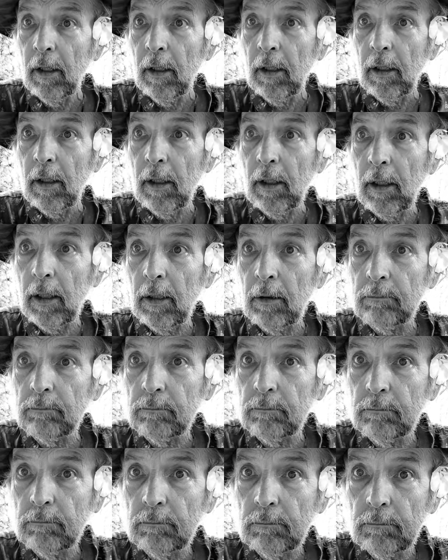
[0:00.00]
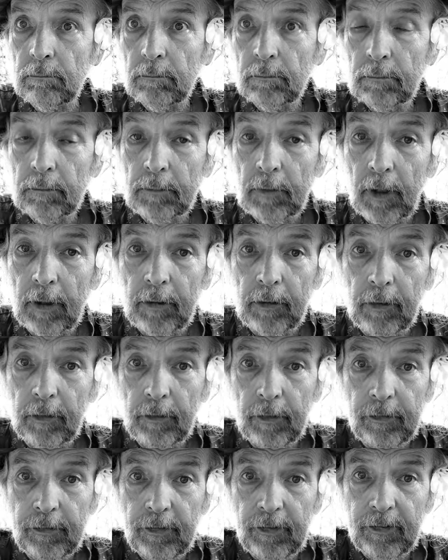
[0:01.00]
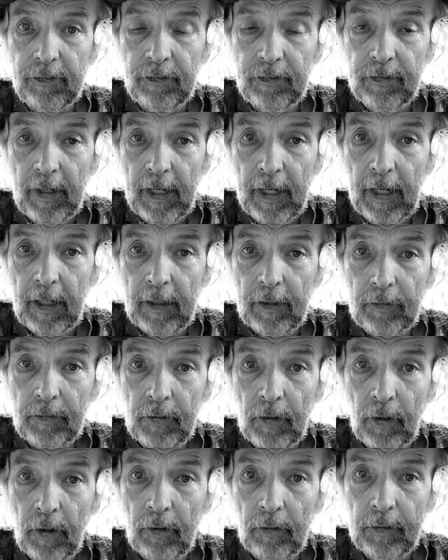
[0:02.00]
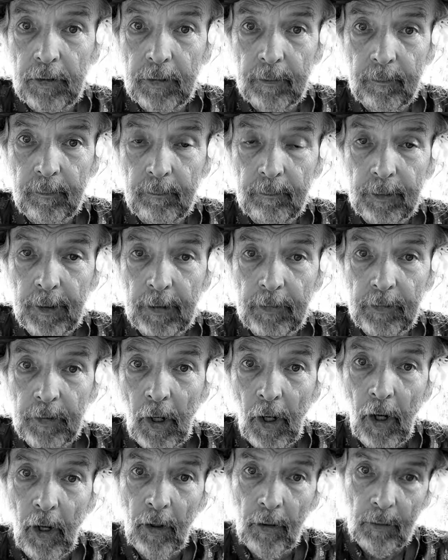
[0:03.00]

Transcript: Uh, and, you know, this is the Anatolian Plateau